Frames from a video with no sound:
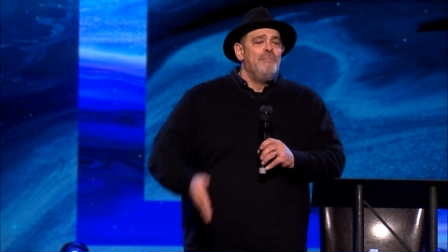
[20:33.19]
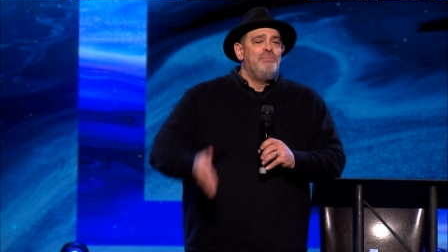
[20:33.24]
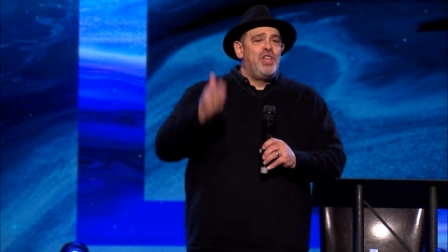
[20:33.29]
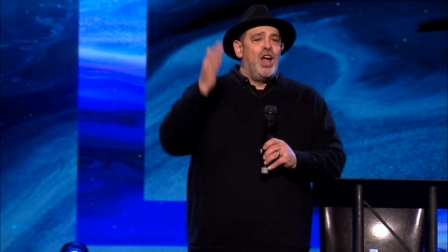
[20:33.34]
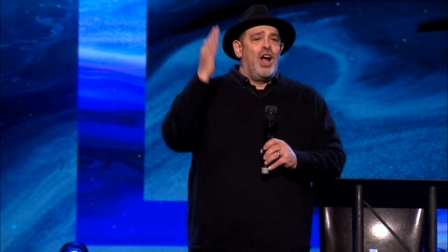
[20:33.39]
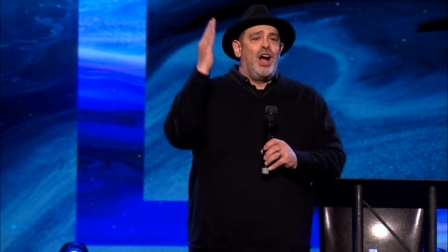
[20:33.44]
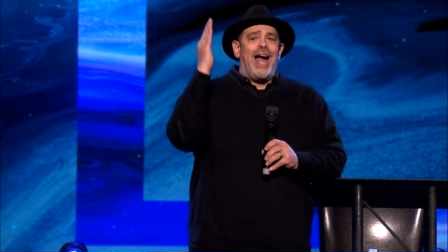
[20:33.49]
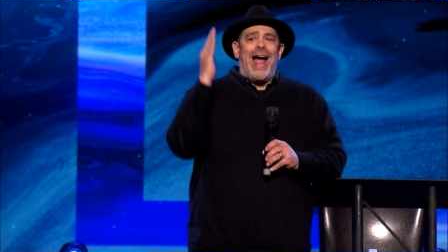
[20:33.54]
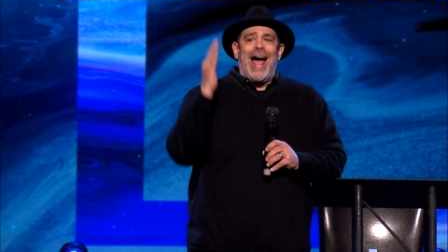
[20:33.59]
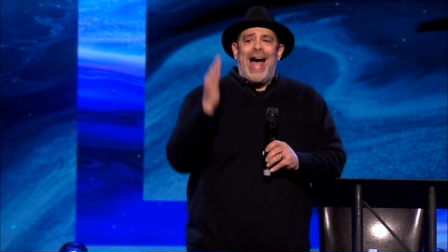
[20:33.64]

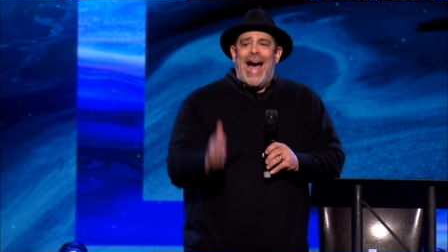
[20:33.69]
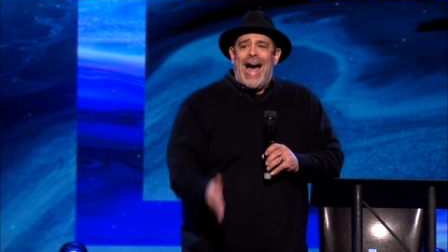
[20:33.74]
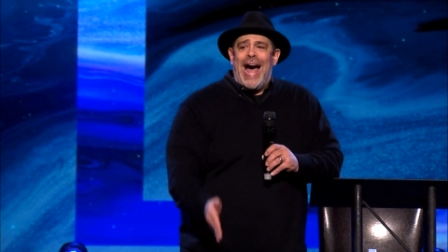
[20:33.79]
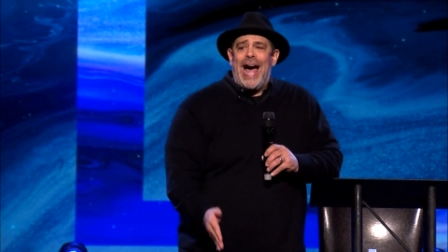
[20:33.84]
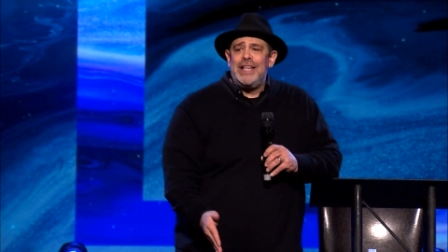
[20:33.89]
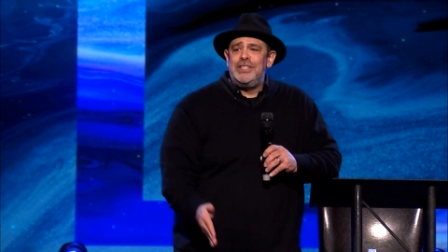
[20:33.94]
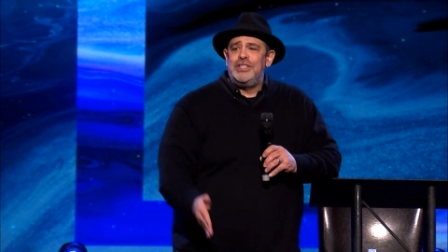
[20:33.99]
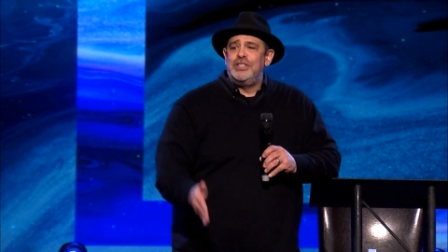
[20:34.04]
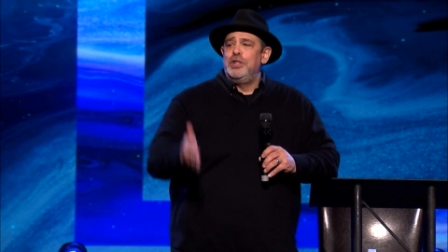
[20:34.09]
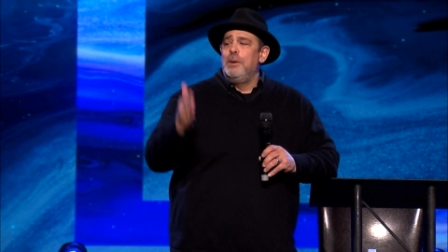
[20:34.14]
there
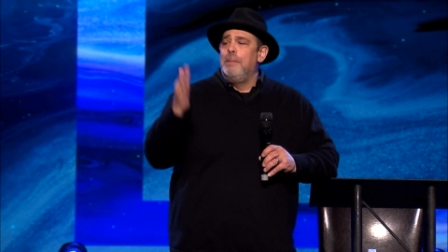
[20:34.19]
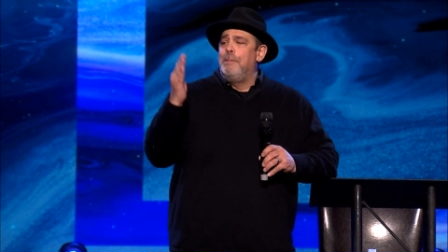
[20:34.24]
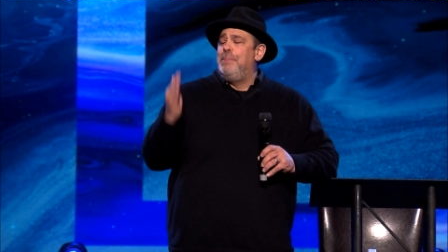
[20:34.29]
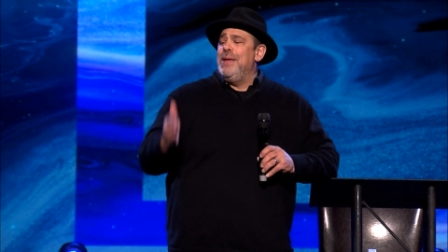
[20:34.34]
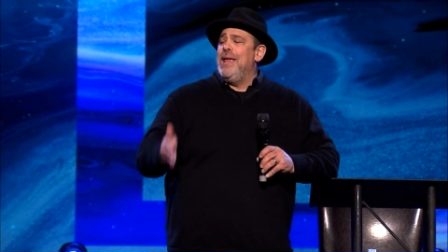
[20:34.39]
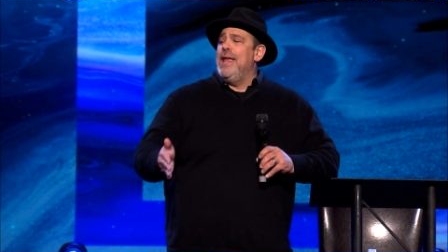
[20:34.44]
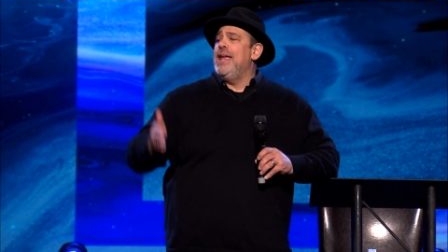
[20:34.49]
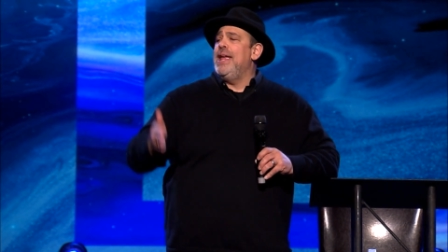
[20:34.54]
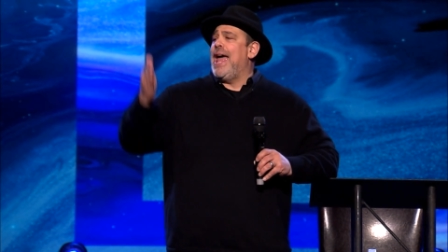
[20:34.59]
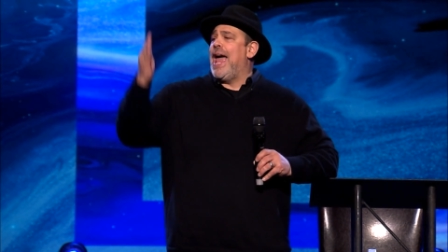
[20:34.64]
has to
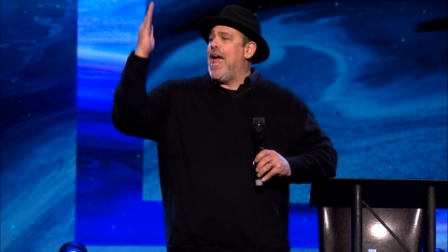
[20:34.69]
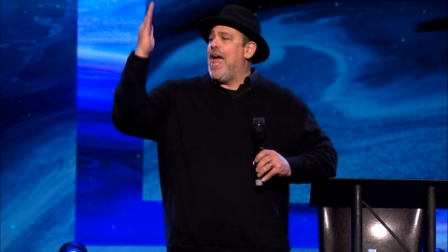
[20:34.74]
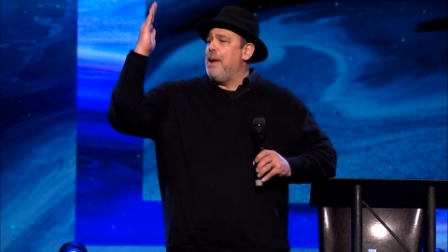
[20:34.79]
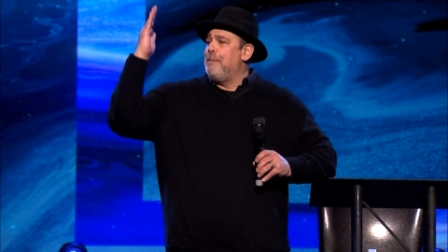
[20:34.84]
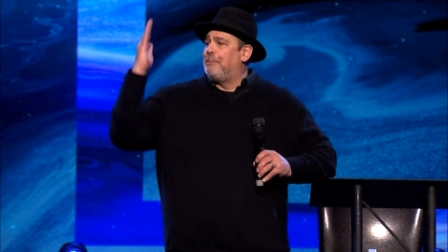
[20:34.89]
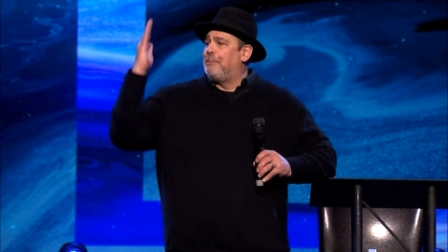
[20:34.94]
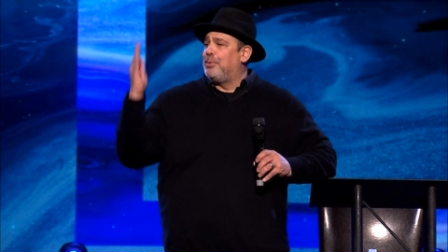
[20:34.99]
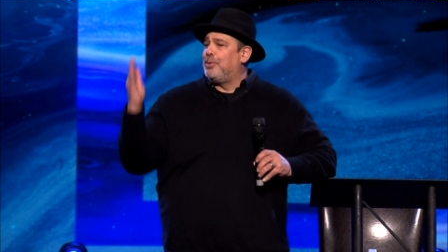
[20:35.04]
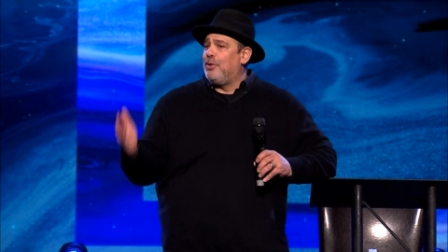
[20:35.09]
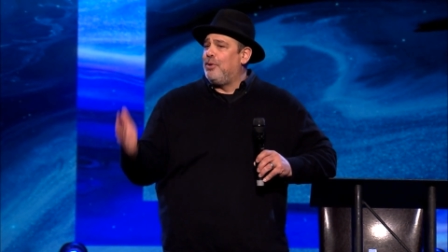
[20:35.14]
be a
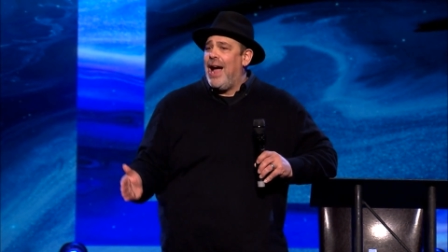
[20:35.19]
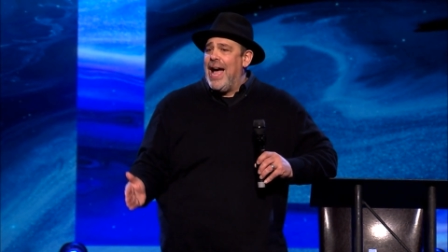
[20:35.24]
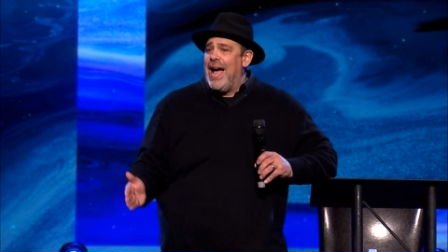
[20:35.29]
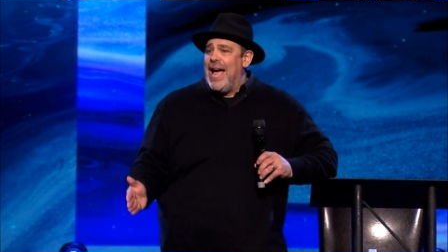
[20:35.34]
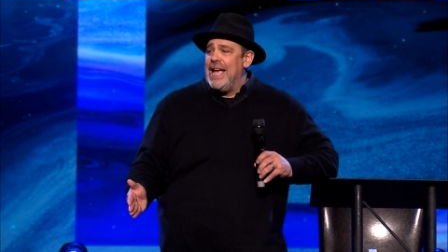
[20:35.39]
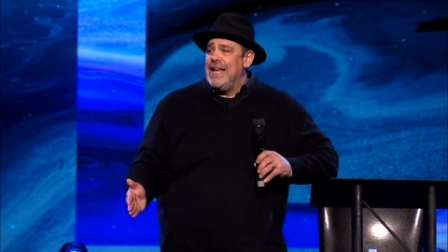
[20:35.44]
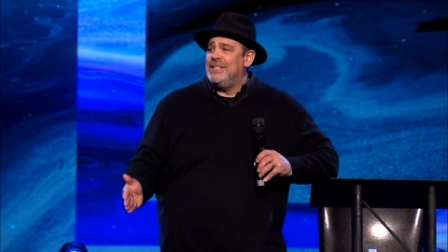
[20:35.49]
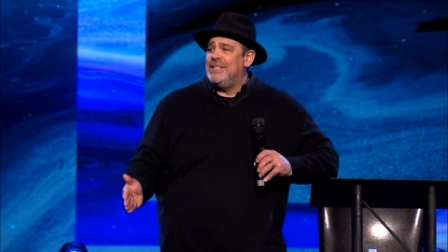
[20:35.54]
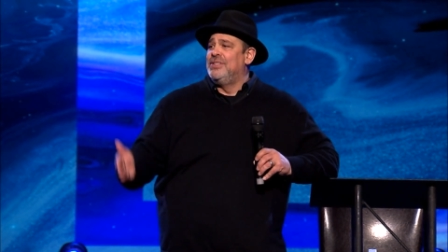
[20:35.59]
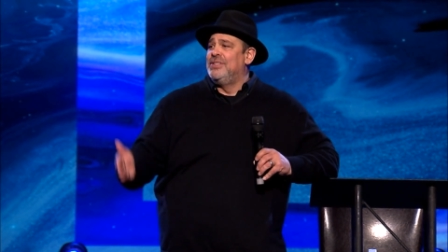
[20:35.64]

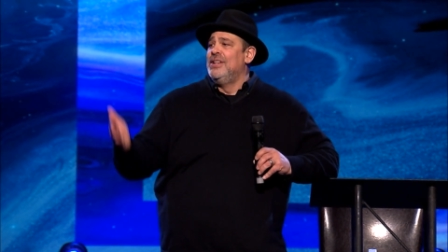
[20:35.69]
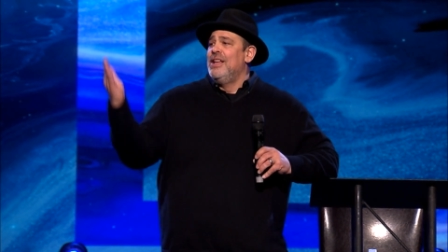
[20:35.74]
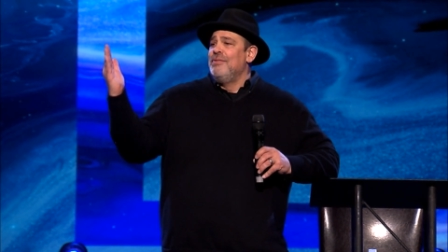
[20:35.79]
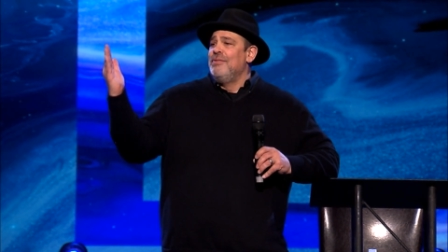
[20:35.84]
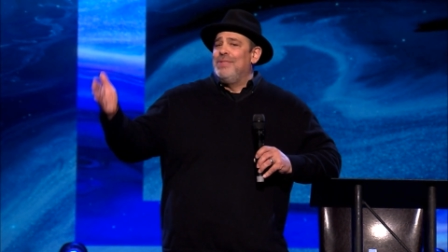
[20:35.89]
price